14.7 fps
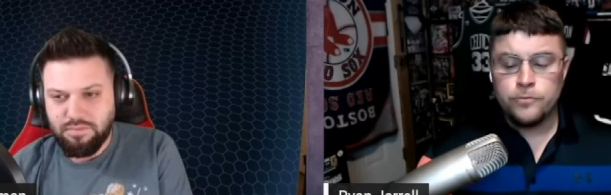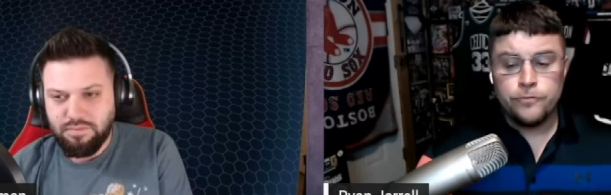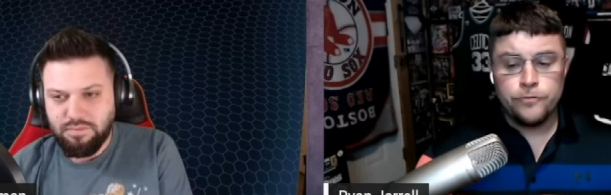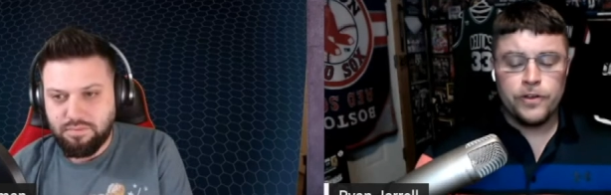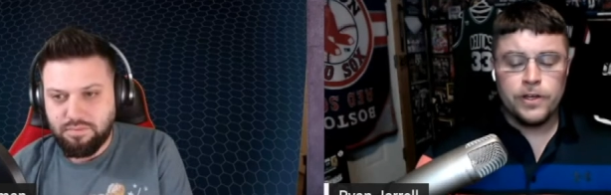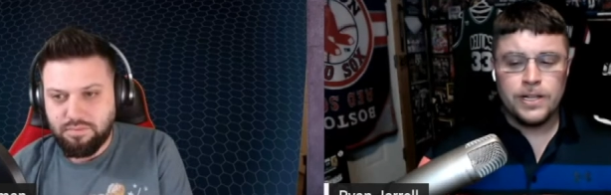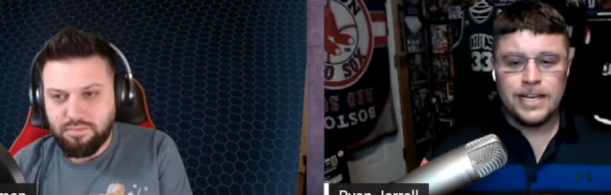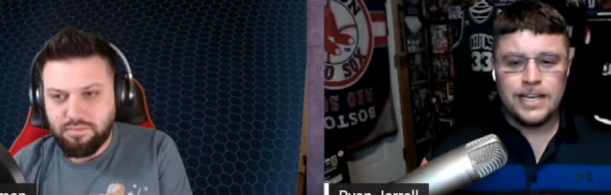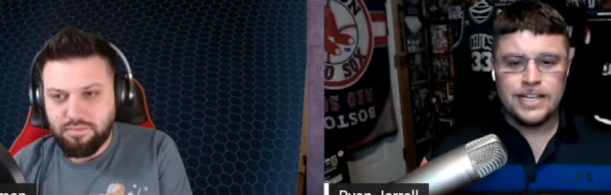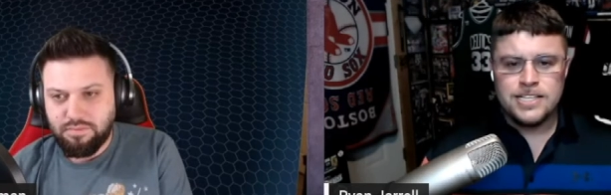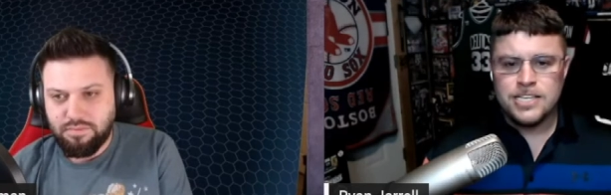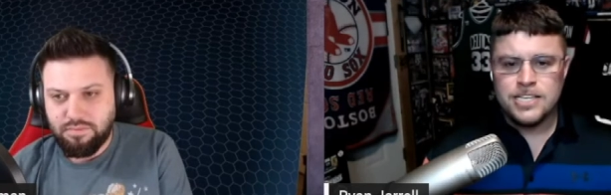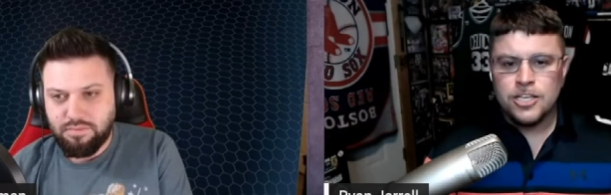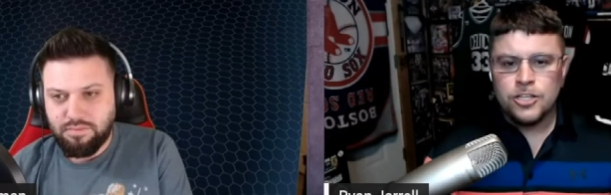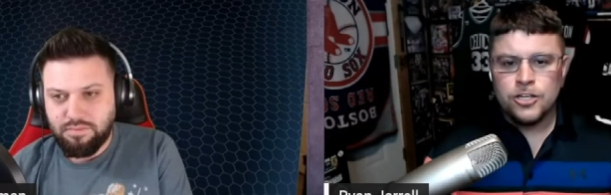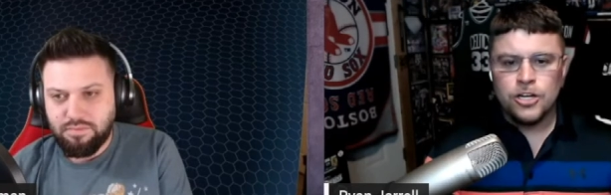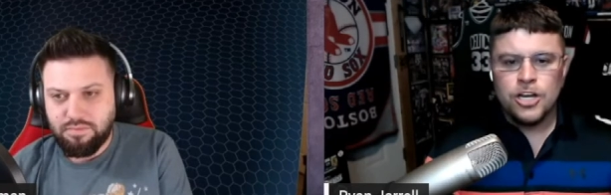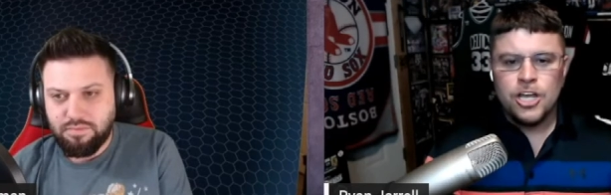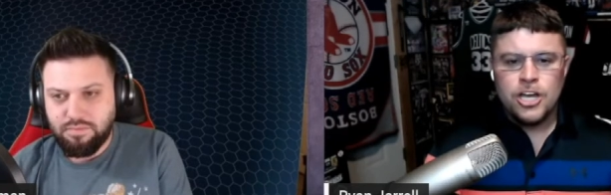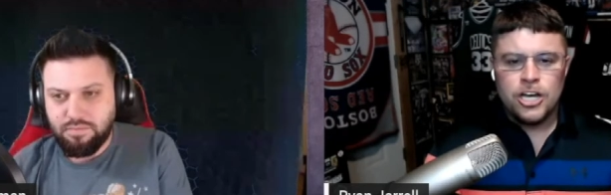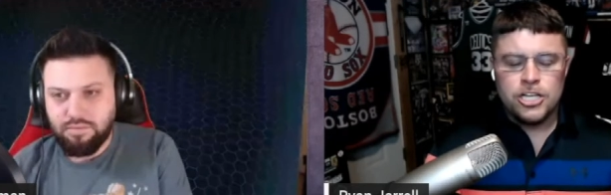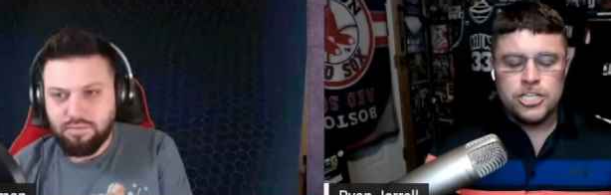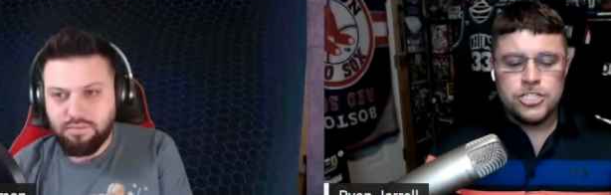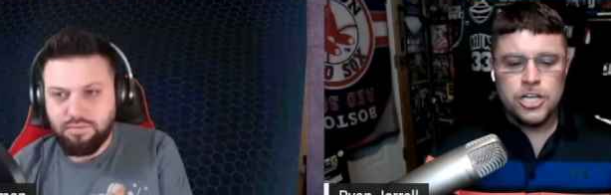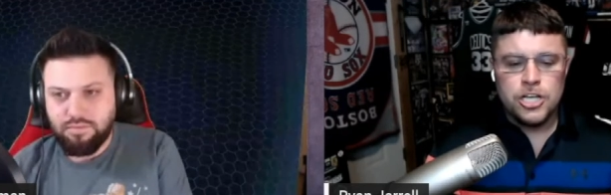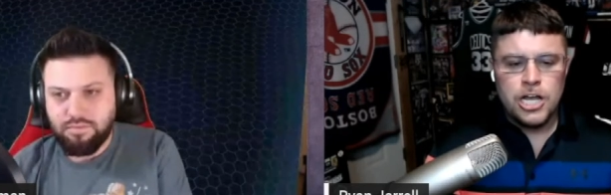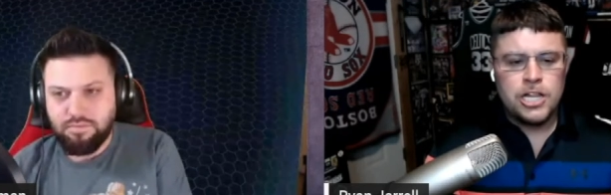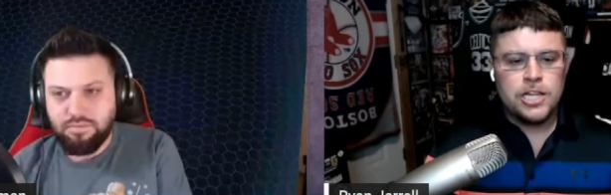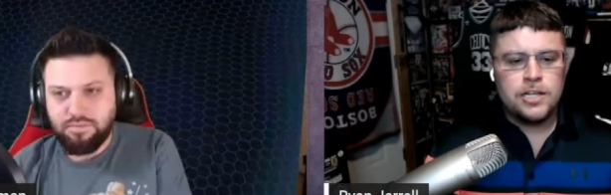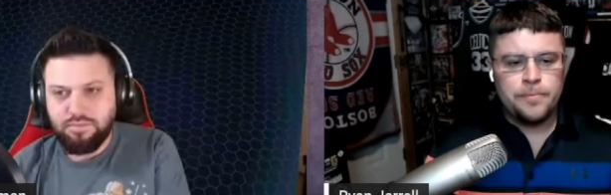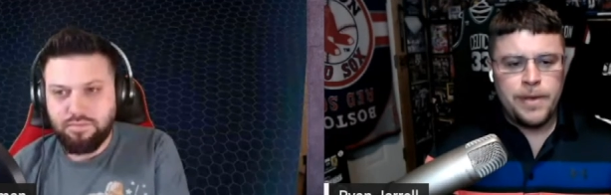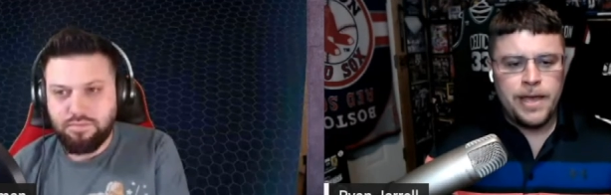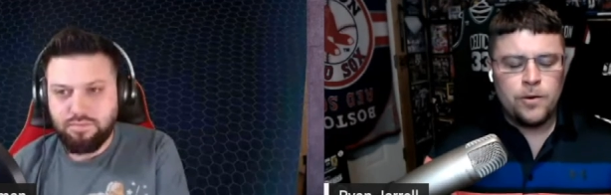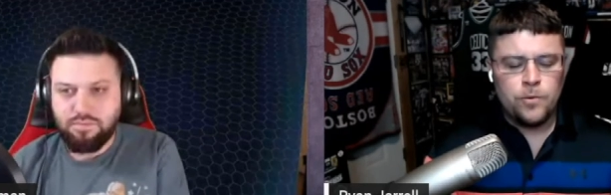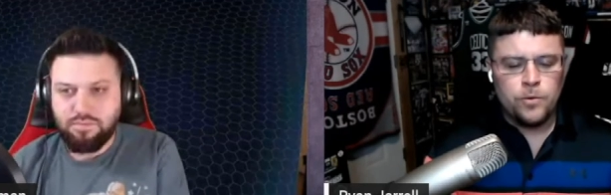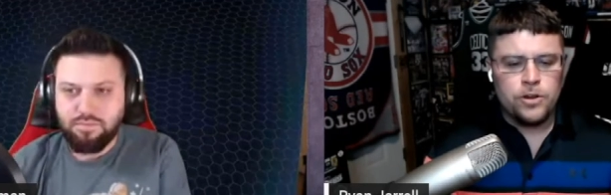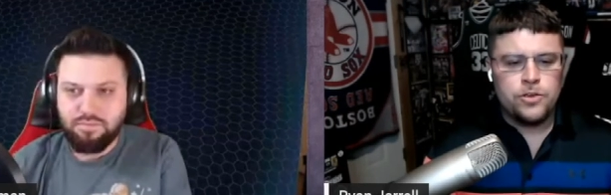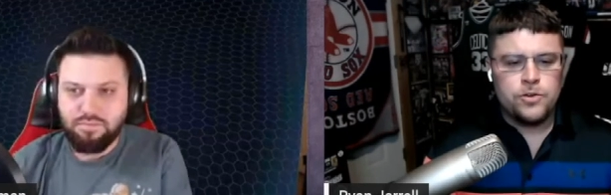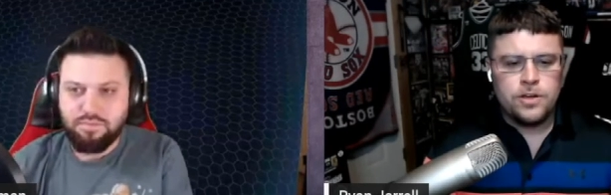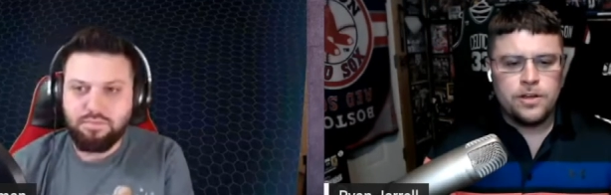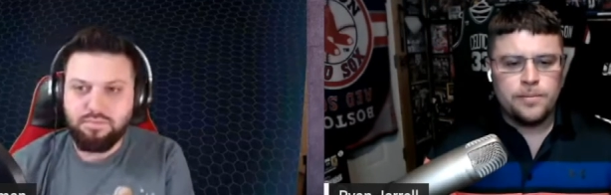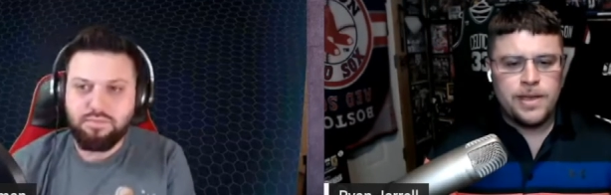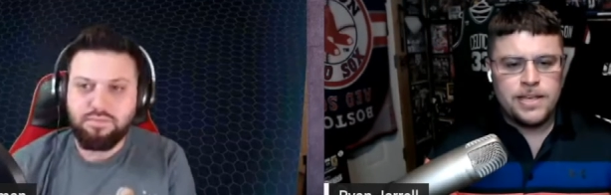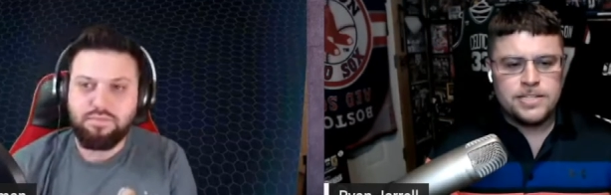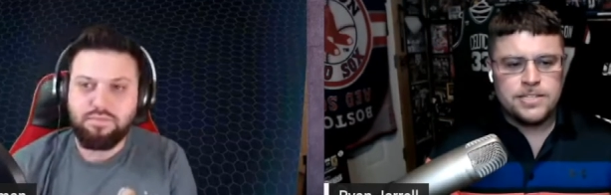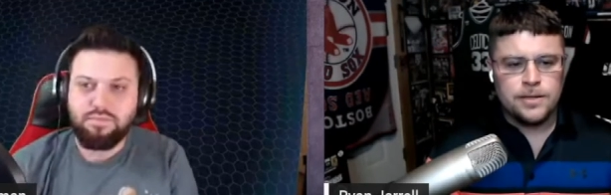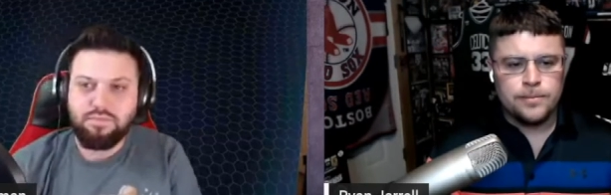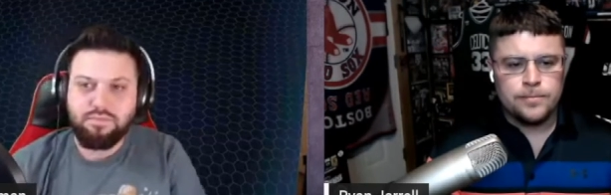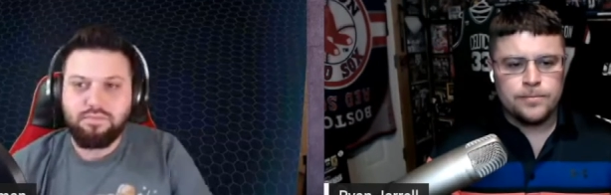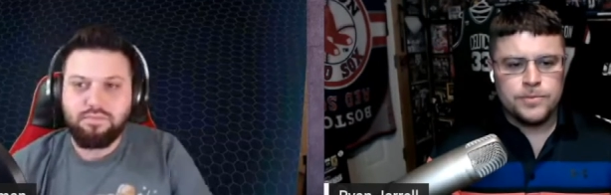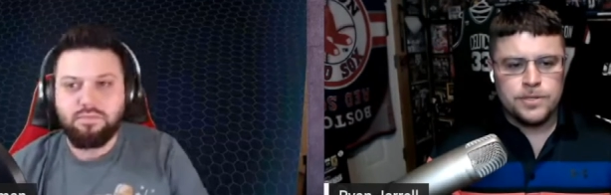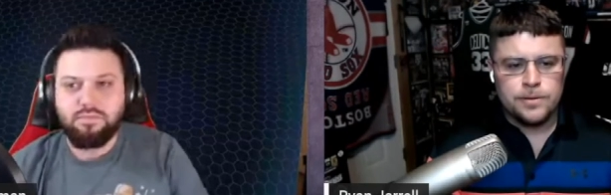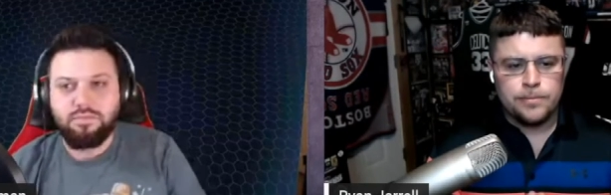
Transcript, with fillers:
Speaker 1: that you feel like is either a solid bet where you can make some